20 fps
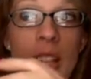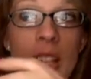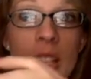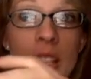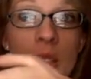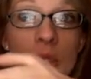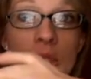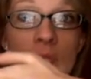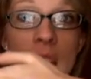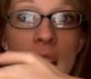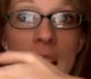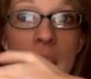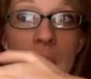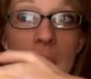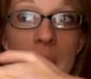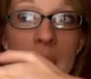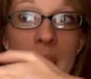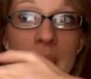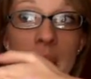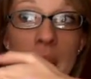there it is
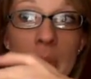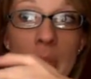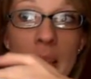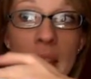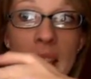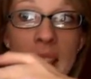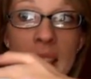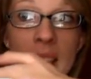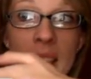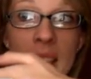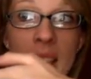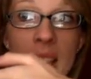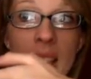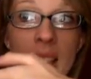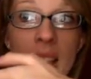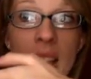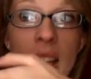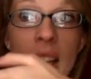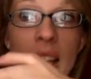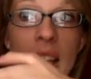dry without a
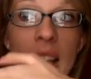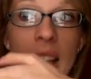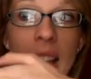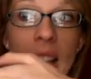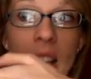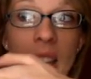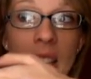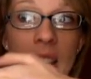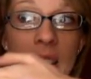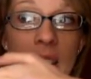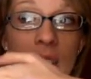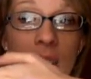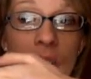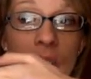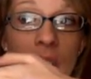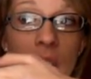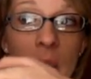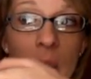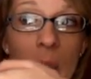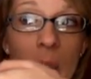base, and there it
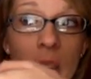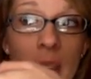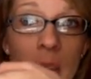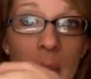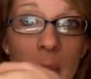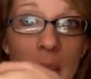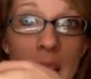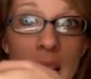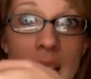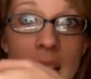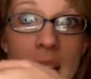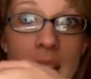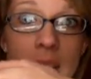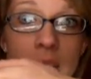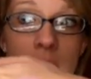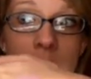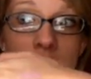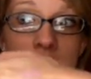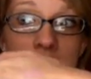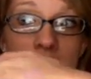is dry with a
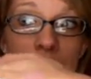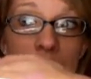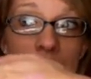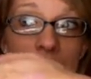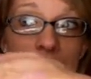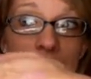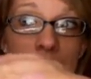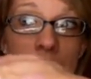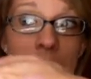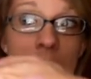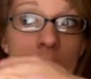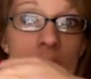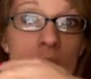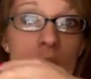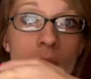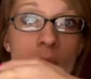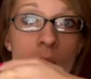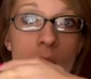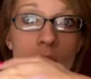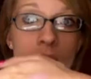base.
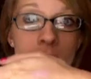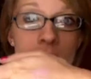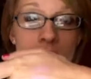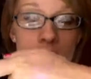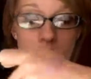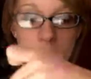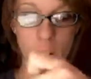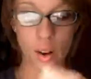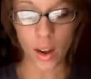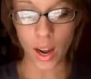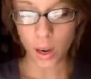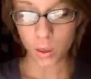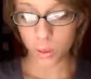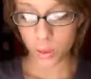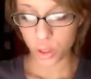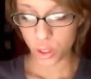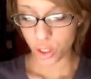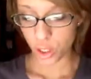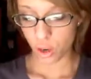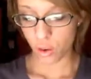Okay, so now
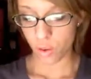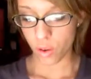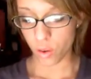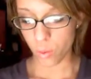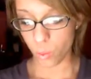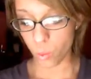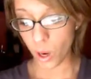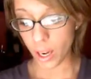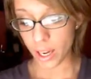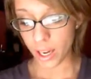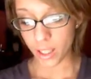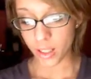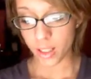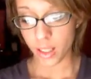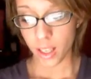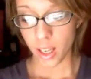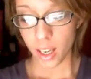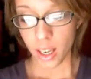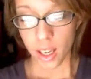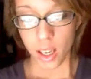I'll just show you
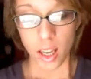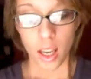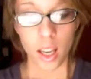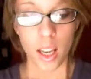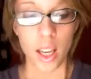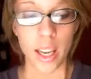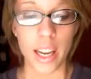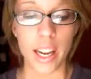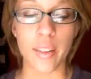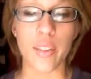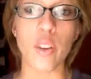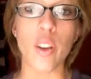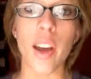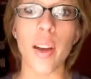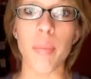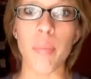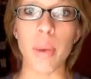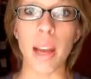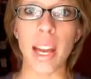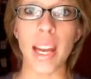wet.
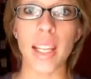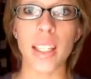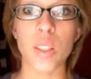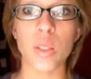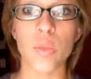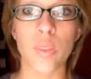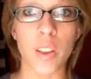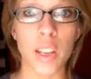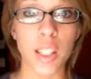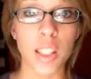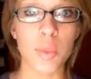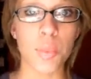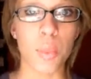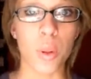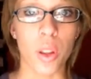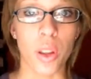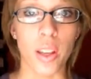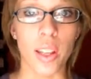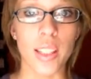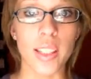If you have Max
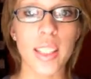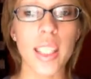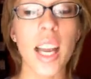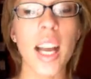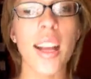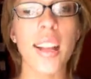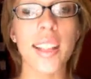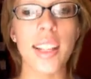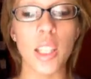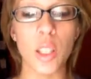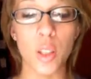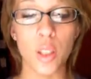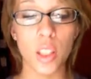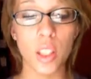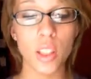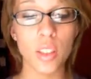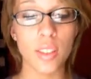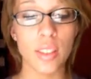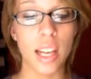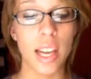Fix Plus,
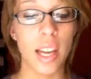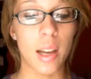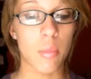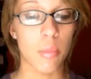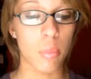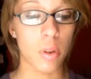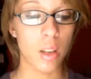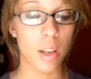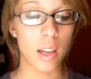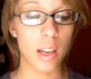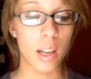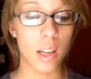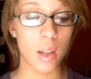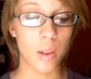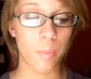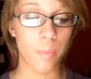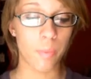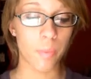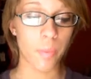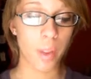then you could use that, but
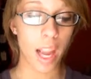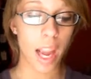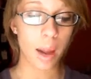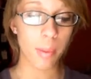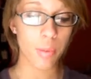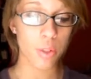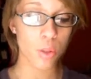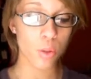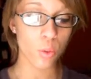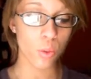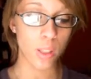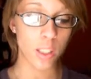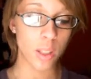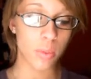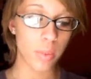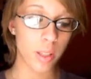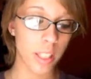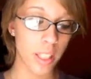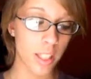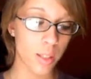I'm just
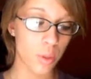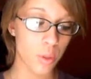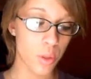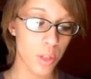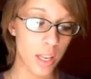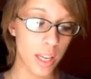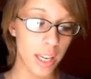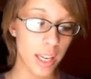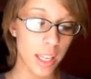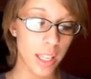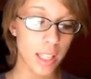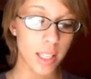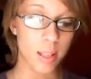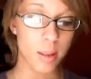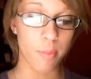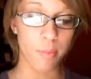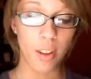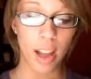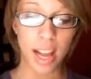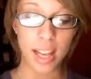going to be
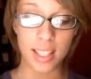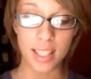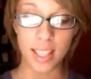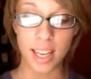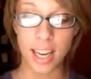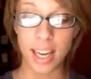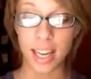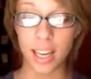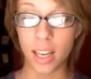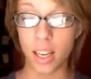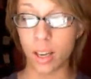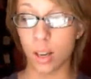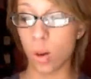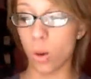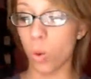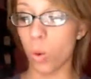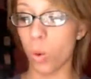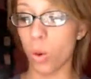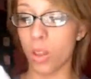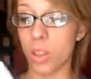using some
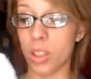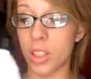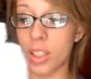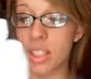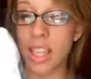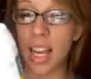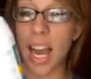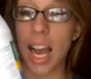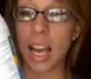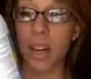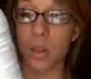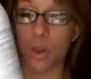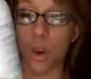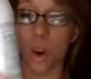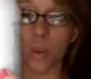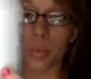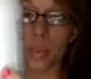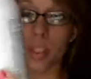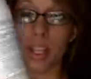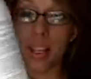Visine or just
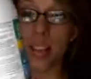eye